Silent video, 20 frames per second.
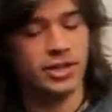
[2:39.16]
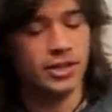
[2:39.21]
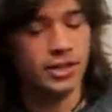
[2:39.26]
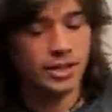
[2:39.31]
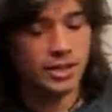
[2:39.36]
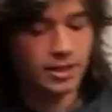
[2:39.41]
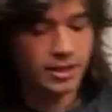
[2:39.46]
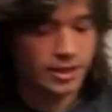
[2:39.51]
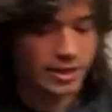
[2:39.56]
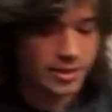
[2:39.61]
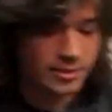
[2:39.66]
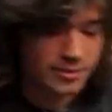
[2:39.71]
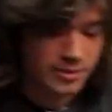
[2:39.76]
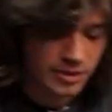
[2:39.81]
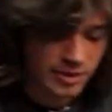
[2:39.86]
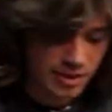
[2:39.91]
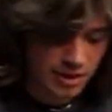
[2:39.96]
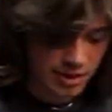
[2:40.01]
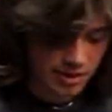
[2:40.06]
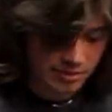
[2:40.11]
here and I'm
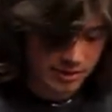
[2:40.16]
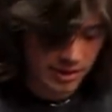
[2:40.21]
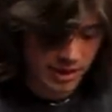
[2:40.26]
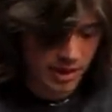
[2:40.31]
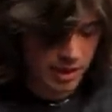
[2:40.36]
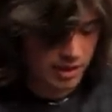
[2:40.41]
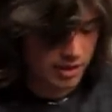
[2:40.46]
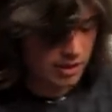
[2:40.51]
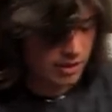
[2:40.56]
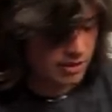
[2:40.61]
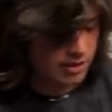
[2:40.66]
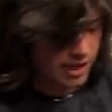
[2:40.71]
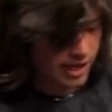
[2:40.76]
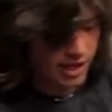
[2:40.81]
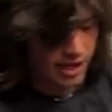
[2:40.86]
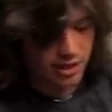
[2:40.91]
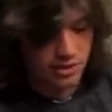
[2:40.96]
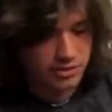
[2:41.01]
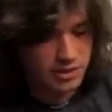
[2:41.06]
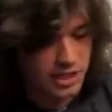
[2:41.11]

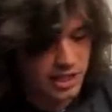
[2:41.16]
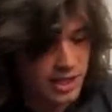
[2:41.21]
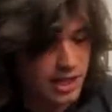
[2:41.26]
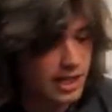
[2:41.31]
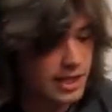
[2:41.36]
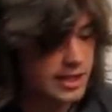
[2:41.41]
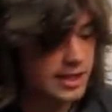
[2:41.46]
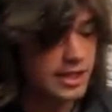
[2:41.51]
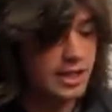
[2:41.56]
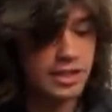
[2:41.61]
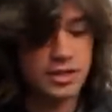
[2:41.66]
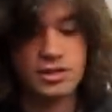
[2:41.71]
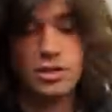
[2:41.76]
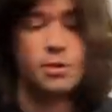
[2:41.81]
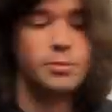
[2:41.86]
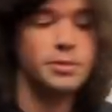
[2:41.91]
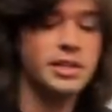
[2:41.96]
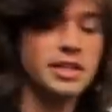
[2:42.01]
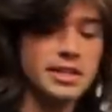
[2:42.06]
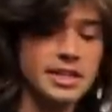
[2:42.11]
okay, I don't need anything,
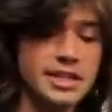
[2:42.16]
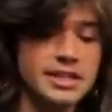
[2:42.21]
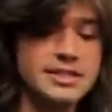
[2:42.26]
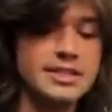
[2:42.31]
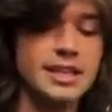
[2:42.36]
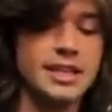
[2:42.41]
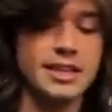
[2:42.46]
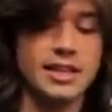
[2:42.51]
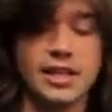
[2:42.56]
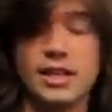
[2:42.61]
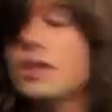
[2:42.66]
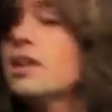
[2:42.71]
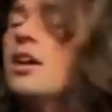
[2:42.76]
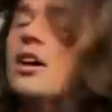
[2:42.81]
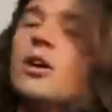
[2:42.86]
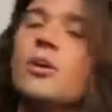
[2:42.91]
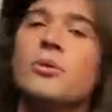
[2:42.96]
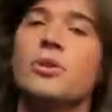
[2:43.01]
nobody needs anything.